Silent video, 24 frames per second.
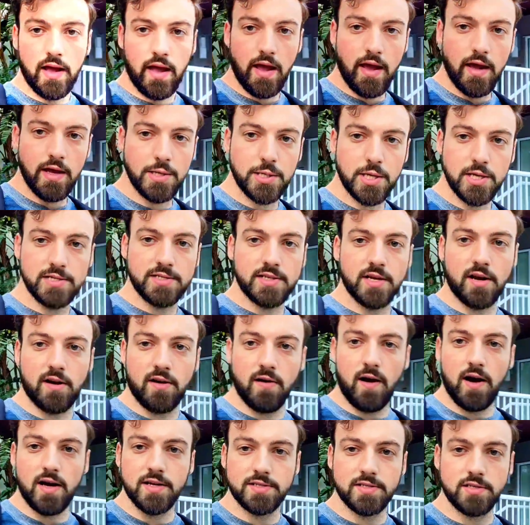And just
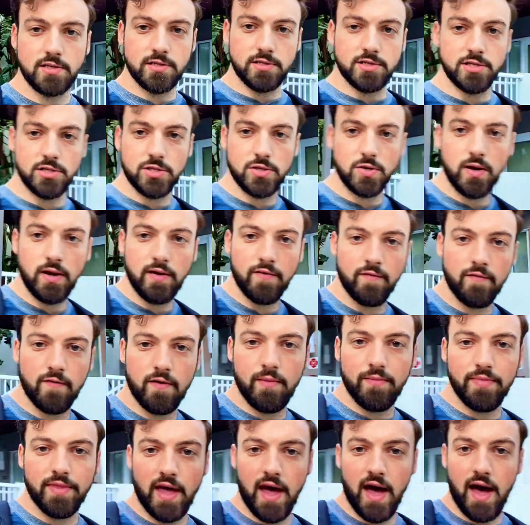across the street
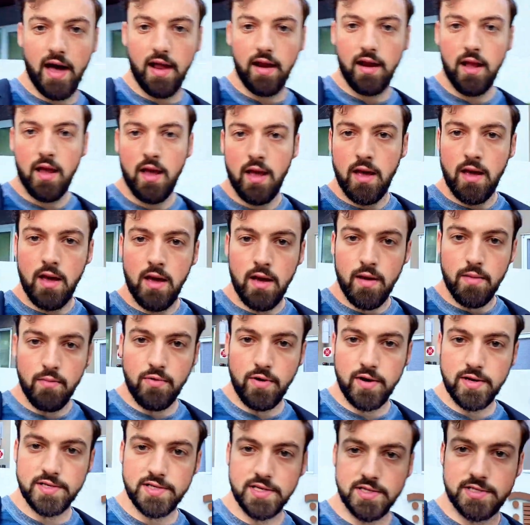from that
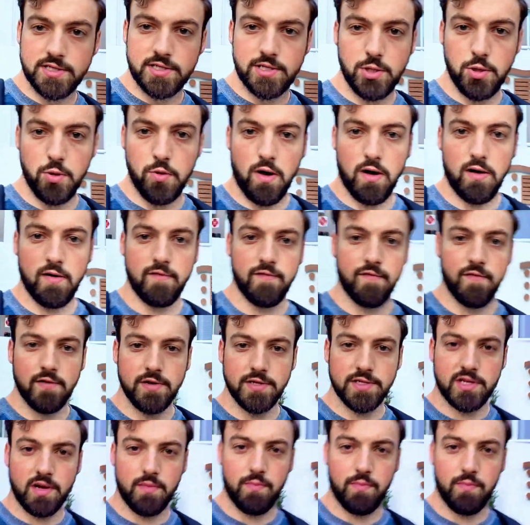brings us to our first